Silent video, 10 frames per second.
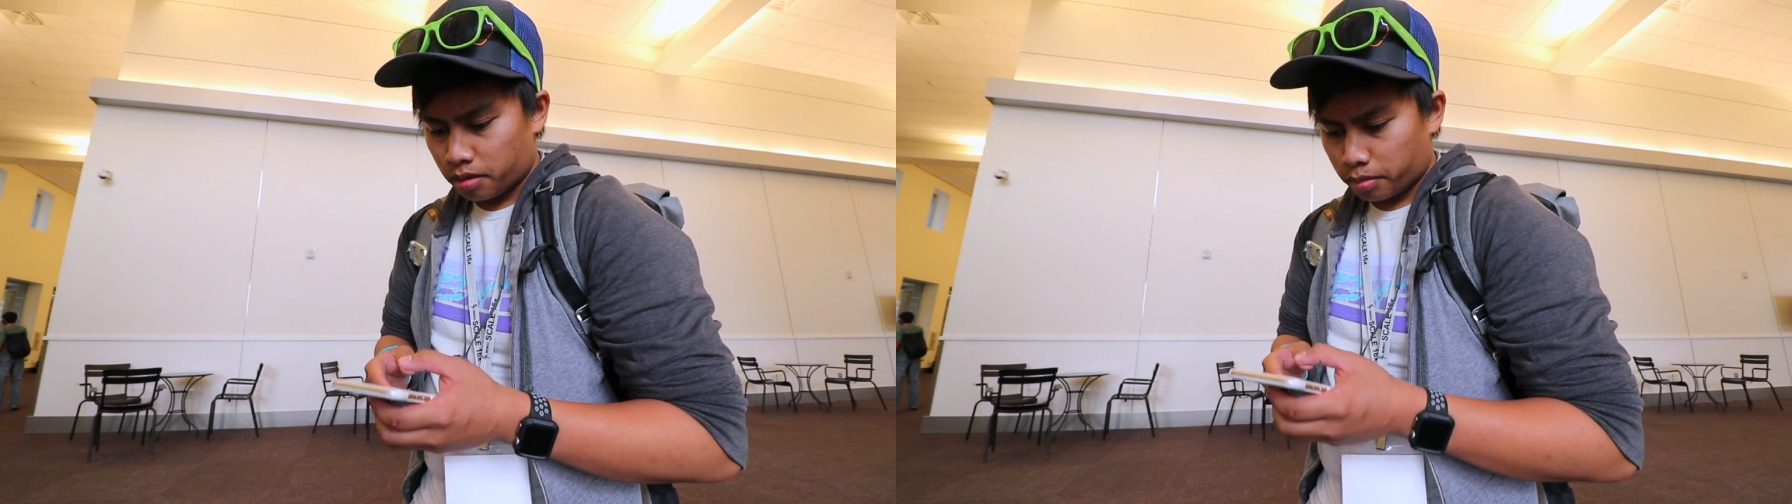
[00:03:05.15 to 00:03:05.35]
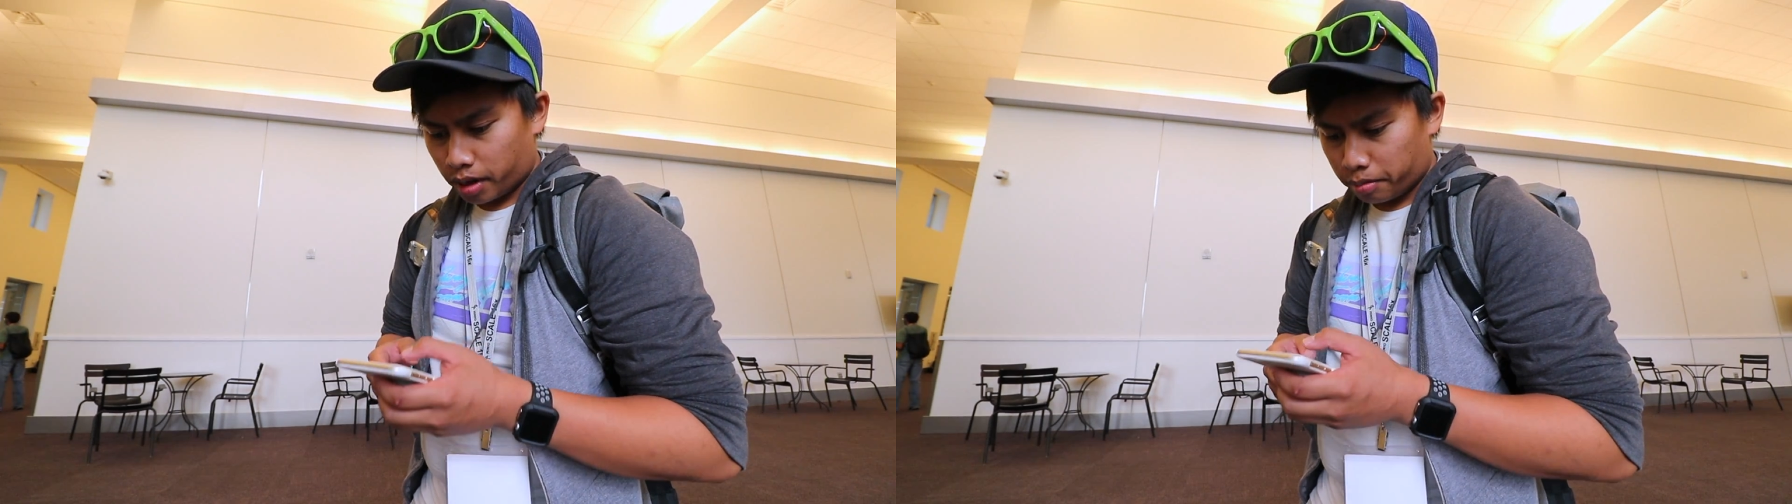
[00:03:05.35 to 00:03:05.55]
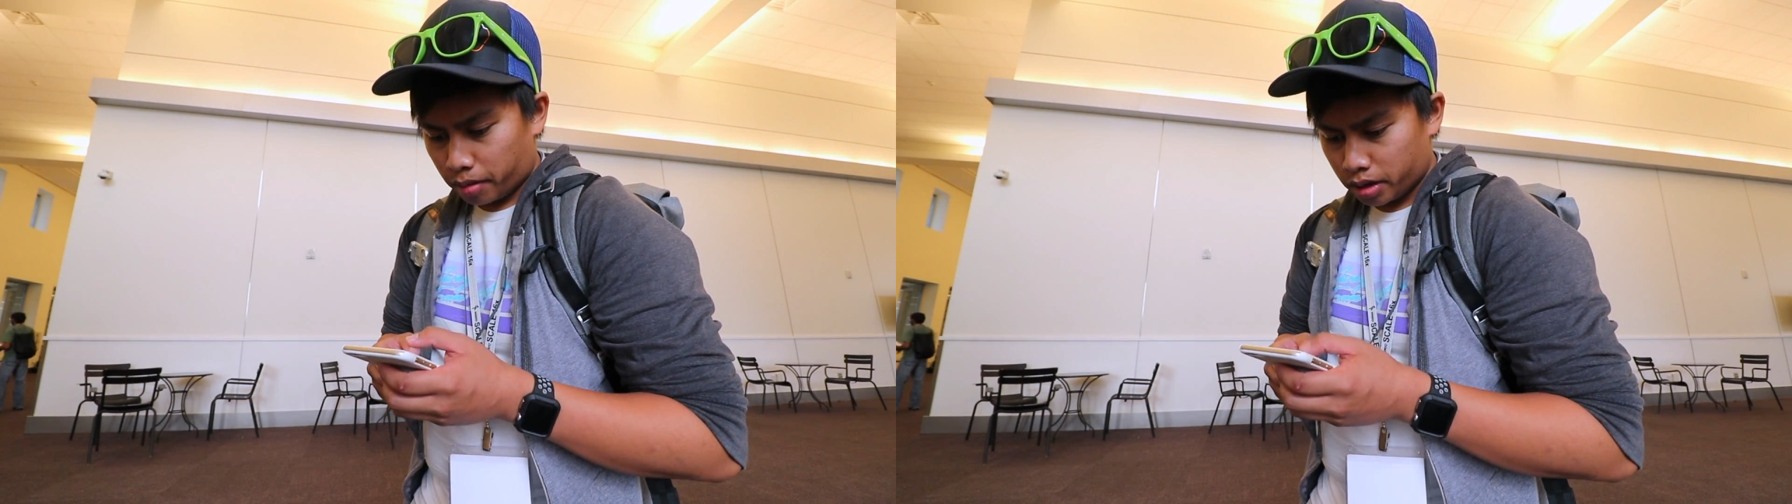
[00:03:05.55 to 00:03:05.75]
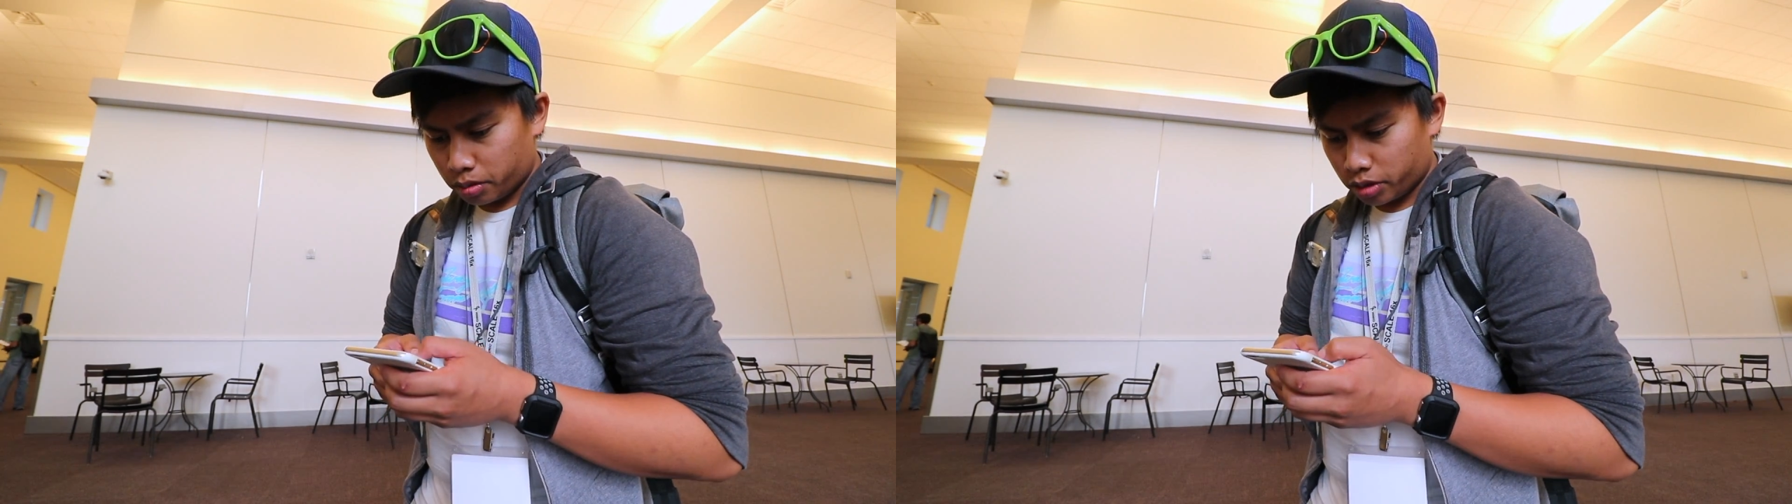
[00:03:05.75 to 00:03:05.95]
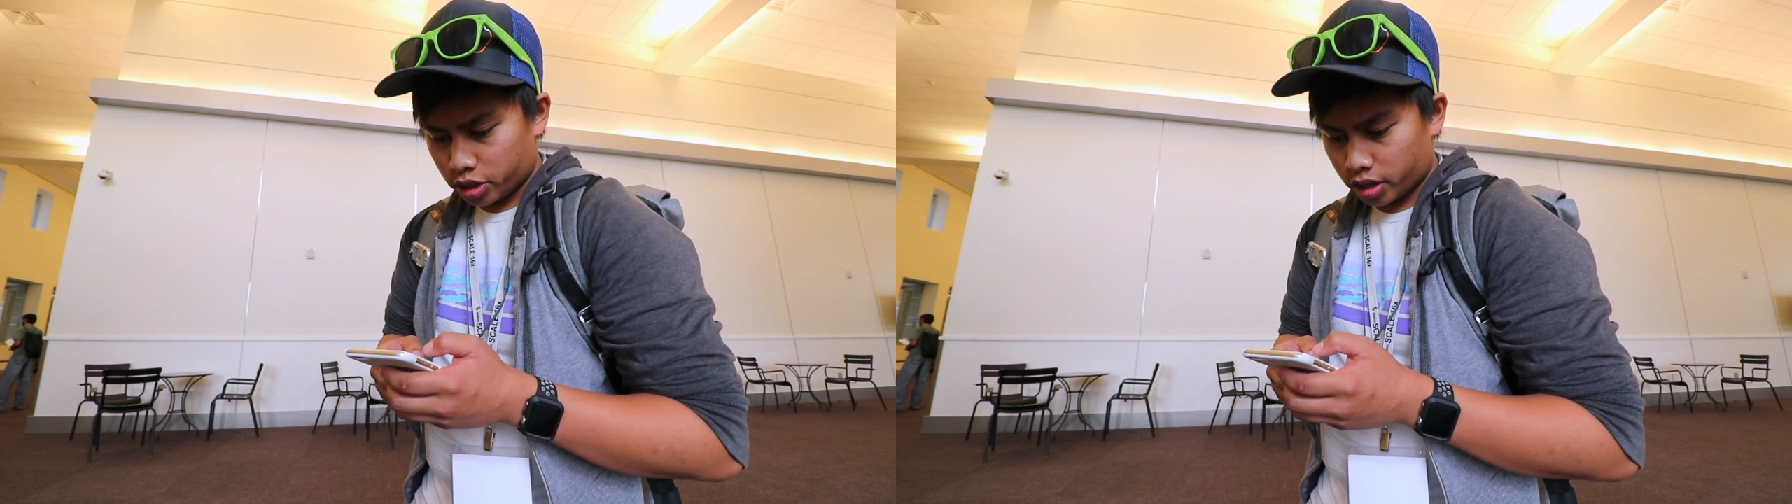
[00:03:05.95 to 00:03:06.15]
But I might as
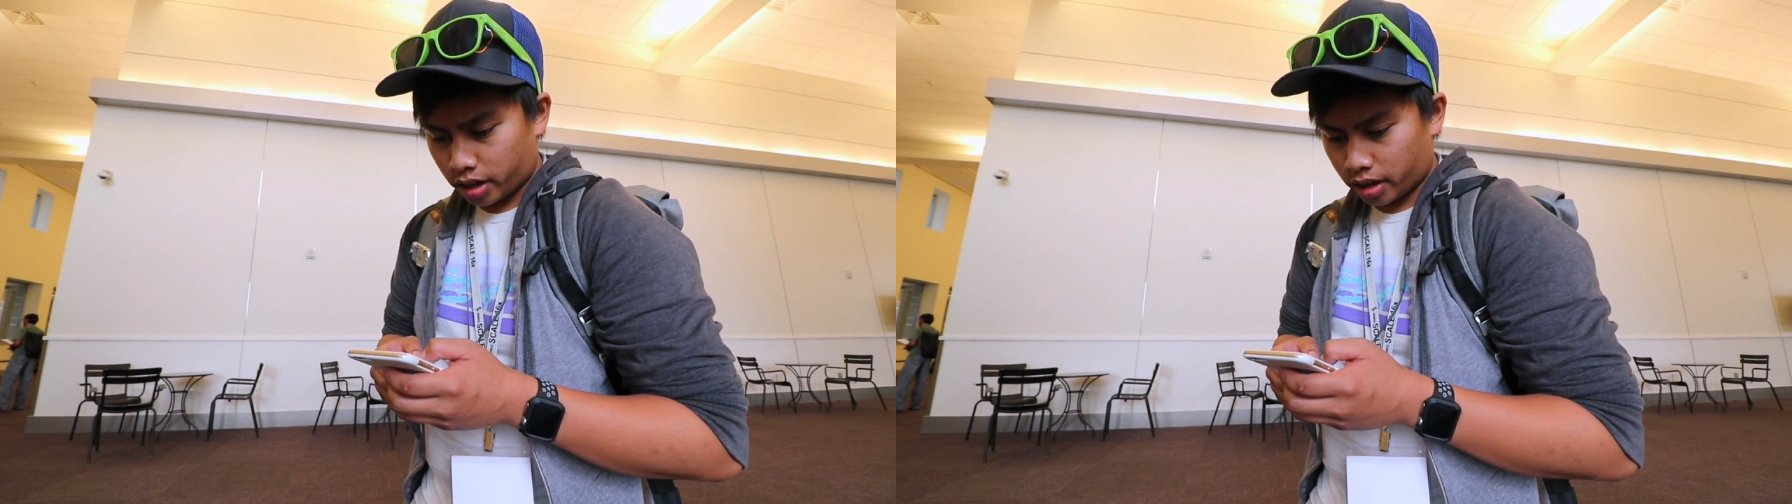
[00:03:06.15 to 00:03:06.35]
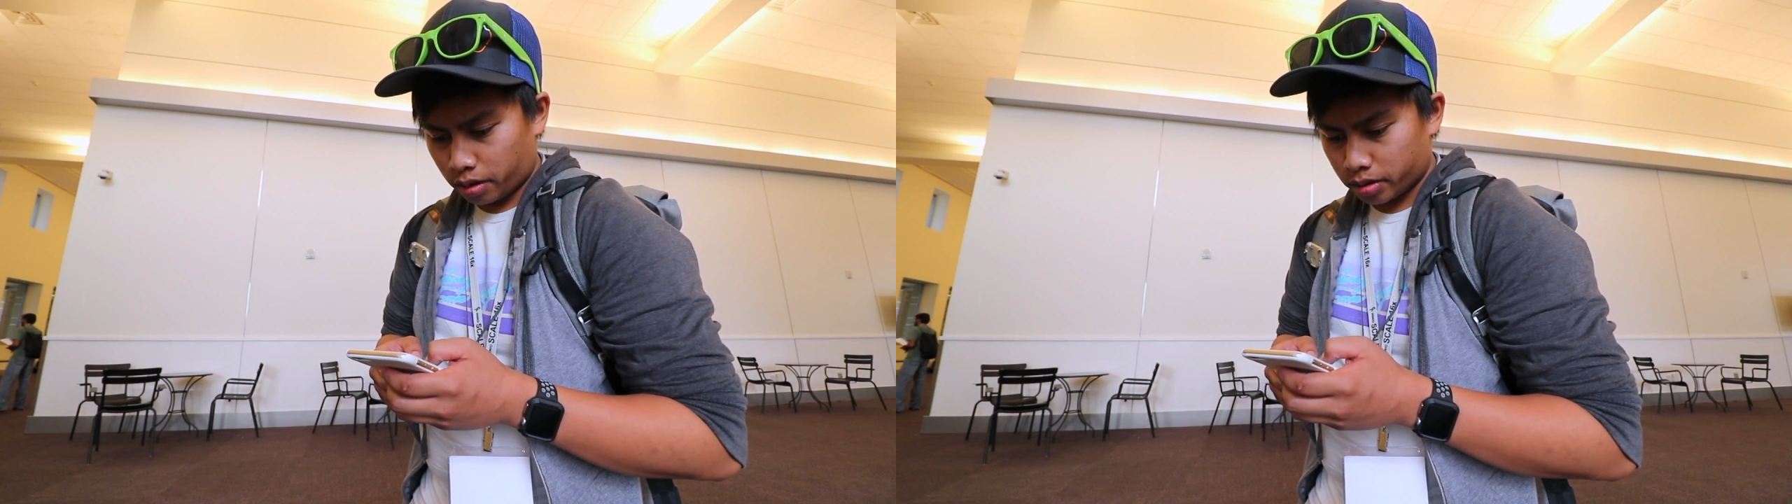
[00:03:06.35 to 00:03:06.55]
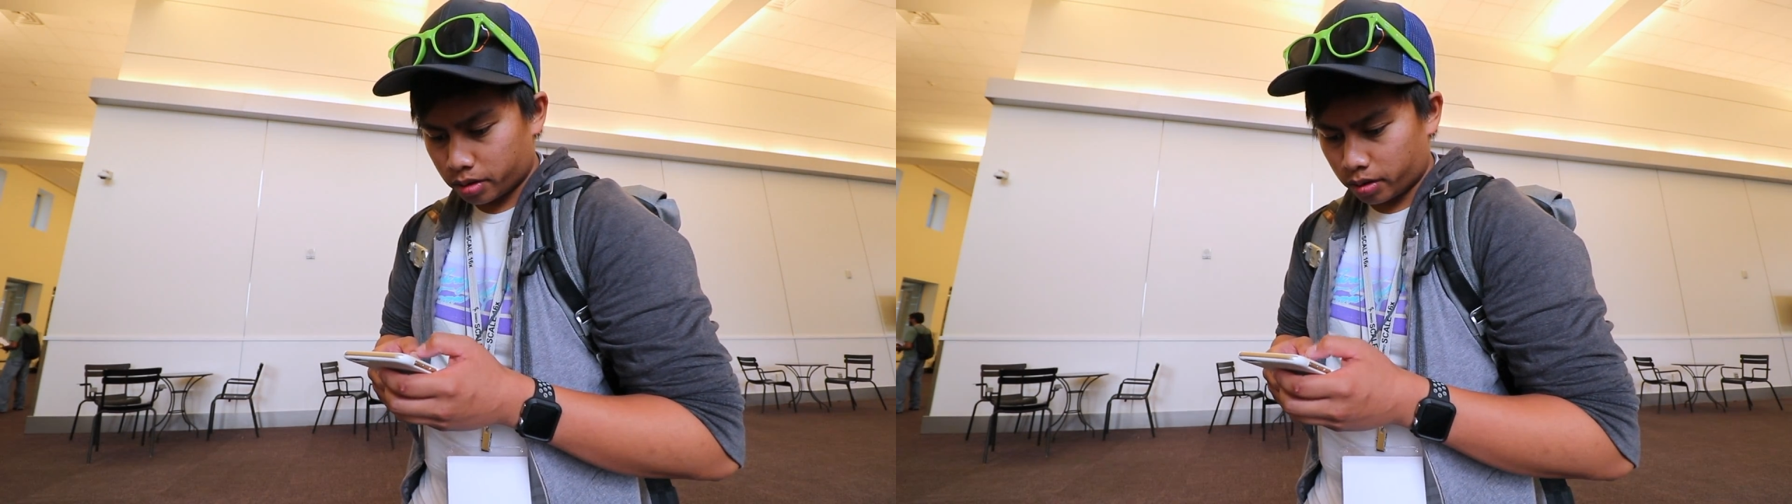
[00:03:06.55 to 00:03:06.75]
well check out what's